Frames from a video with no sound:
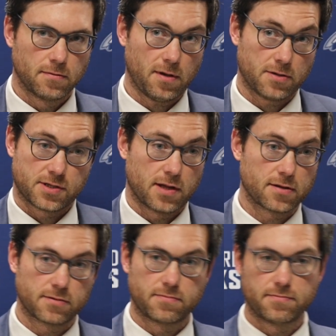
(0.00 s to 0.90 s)
Well, it was
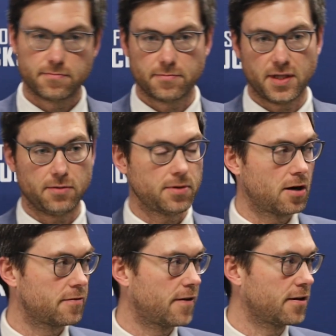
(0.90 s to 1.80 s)
another,
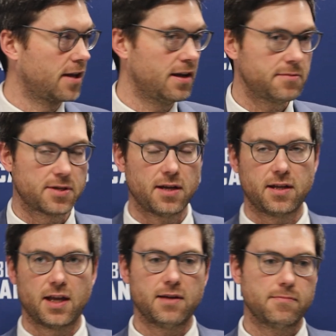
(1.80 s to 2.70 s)
hard-fought game, tight
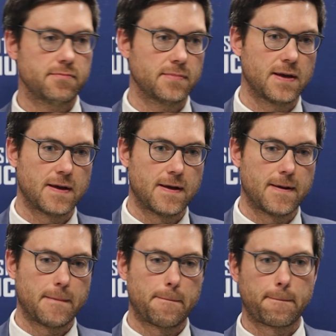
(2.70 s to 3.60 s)
game.
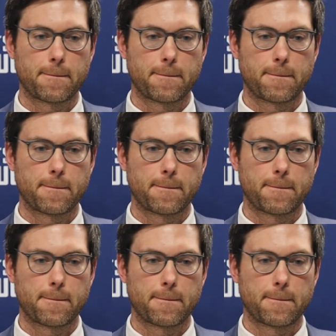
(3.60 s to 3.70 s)
I